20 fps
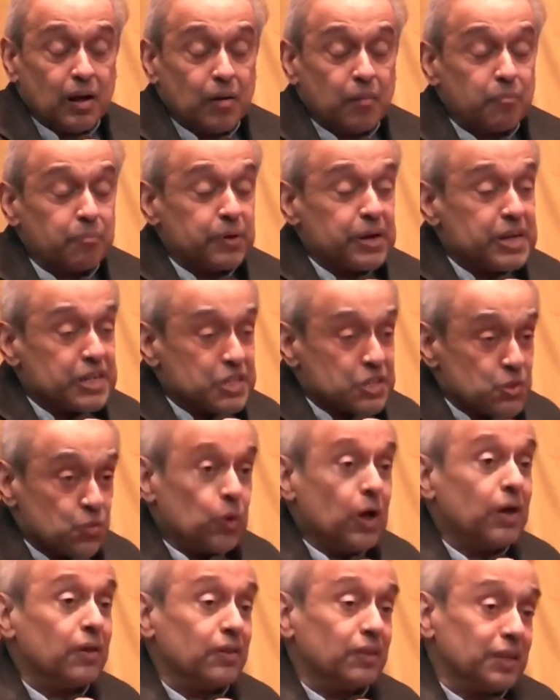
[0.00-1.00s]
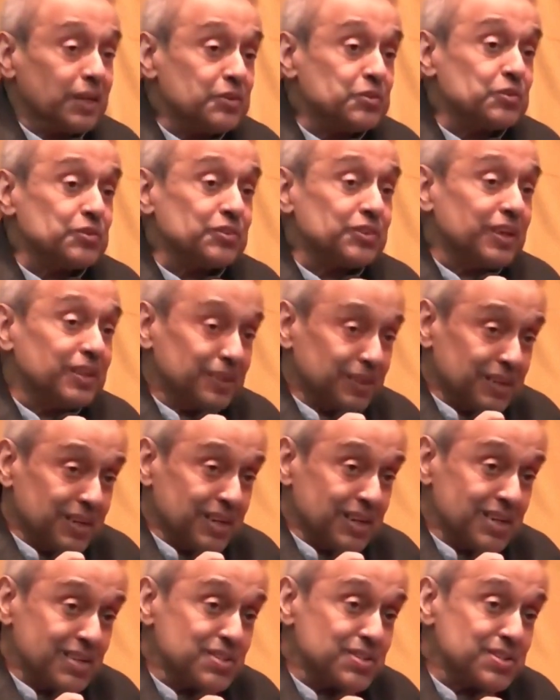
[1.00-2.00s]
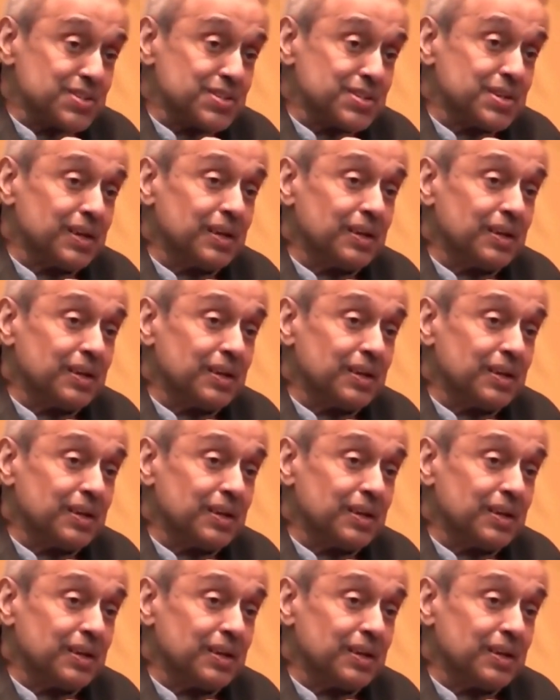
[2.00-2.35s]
praiseworthy, to say the least.